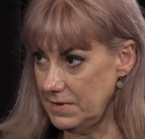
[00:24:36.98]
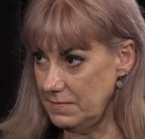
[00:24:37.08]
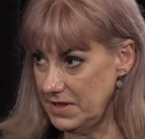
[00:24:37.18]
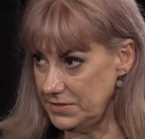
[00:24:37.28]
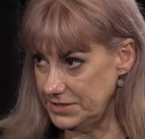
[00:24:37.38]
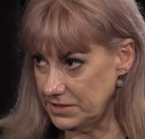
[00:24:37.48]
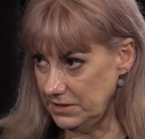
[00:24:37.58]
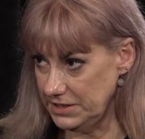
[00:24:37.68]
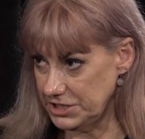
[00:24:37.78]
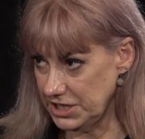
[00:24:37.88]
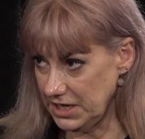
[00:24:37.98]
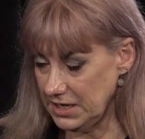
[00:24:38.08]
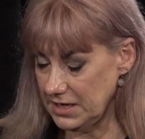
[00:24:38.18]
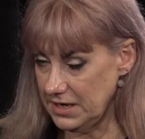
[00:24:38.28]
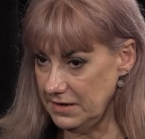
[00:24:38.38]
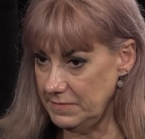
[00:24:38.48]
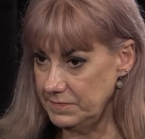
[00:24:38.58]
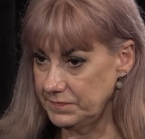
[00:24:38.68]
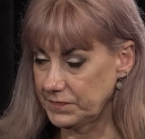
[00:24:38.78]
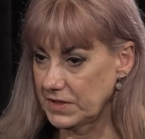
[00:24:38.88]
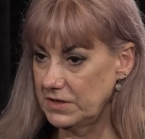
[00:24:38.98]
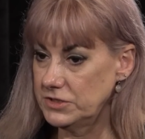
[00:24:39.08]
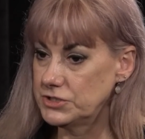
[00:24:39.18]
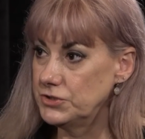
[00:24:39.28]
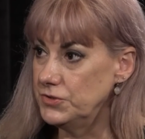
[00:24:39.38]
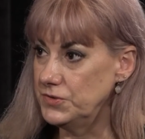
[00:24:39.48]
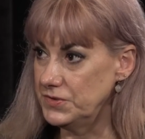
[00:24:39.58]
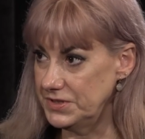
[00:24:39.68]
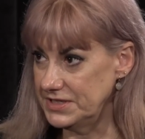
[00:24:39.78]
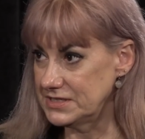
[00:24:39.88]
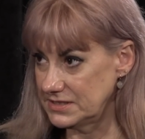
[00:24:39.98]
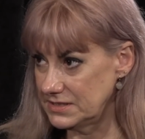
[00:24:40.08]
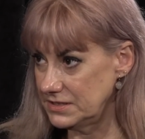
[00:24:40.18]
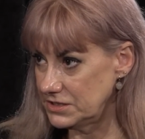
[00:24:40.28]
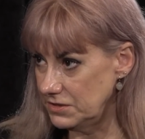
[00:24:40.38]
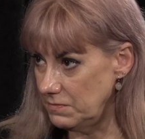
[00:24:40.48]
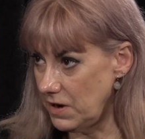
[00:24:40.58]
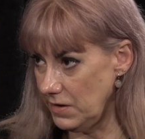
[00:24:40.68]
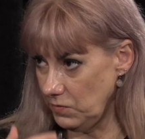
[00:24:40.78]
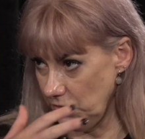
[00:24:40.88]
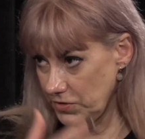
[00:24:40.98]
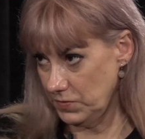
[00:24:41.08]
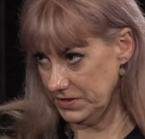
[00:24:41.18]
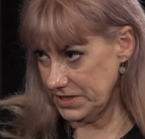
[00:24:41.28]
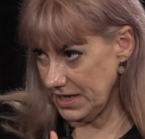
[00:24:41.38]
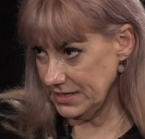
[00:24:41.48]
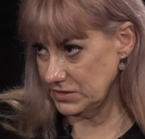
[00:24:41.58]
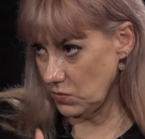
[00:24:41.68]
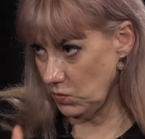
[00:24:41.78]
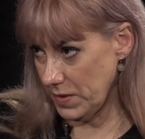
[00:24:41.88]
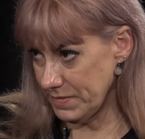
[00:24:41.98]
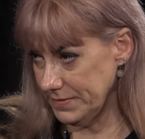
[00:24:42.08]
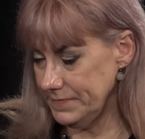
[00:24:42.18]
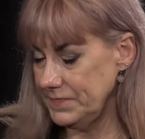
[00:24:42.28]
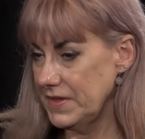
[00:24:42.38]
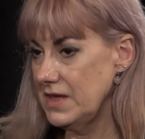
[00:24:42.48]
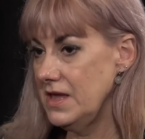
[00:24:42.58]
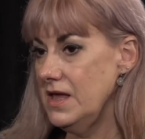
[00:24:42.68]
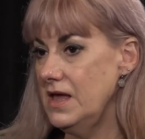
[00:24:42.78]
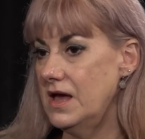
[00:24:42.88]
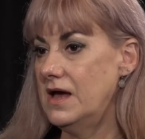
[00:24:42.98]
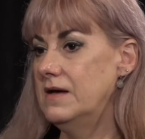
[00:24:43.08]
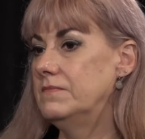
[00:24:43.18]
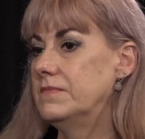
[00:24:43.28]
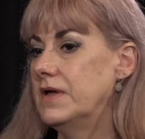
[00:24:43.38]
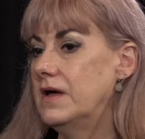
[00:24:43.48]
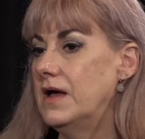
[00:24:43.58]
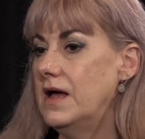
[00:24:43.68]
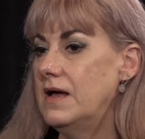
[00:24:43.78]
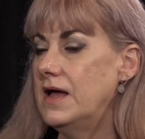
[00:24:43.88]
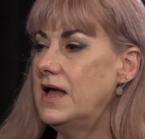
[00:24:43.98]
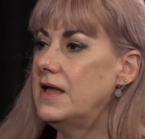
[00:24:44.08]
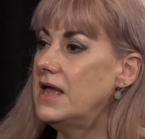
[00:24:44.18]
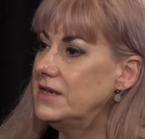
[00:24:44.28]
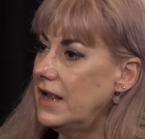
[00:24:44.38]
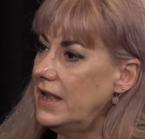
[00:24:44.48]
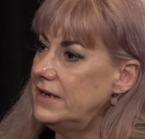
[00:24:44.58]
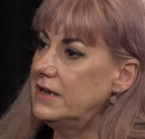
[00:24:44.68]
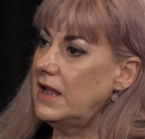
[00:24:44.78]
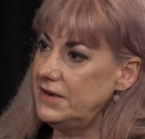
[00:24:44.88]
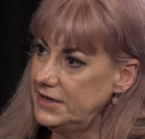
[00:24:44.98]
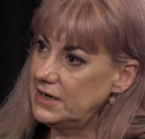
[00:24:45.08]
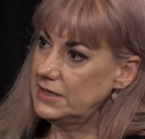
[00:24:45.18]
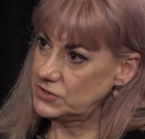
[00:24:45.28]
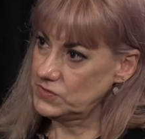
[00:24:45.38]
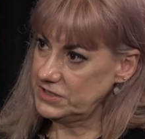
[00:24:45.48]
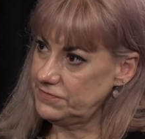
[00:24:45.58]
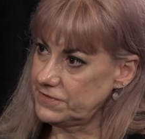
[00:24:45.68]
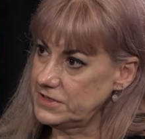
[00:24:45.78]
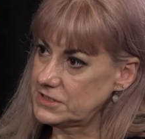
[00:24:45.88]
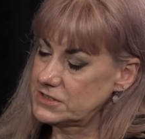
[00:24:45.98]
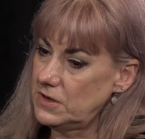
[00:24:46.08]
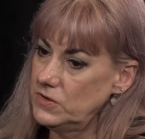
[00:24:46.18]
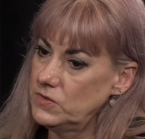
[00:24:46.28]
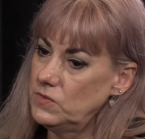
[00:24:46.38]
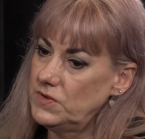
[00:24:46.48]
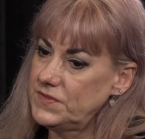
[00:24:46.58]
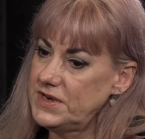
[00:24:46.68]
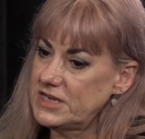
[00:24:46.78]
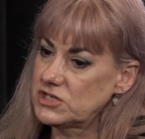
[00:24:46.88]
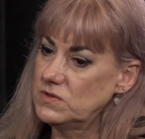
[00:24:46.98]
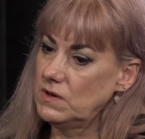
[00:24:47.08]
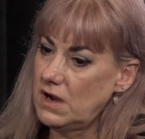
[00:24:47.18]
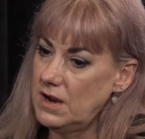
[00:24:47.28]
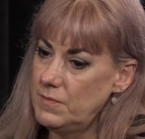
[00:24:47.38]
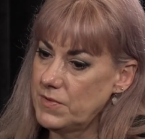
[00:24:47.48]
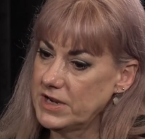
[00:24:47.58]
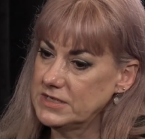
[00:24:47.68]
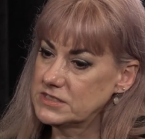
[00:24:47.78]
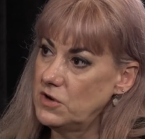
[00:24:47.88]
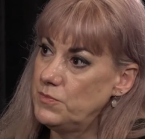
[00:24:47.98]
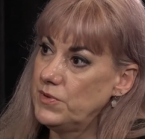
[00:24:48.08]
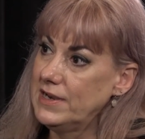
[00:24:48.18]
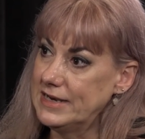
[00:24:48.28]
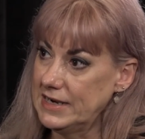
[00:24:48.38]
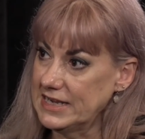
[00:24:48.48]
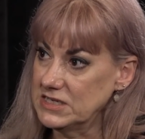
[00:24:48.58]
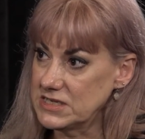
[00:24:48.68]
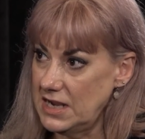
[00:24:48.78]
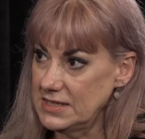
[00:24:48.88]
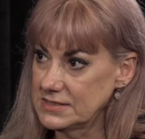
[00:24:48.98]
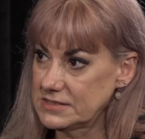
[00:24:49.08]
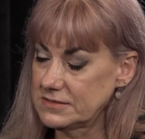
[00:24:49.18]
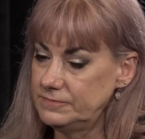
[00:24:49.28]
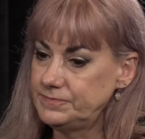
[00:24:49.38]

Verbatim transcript: methodology um, to this, to my work with these women. Mm. Um, and, and, and in a little different. So what the National Library so brilliantly does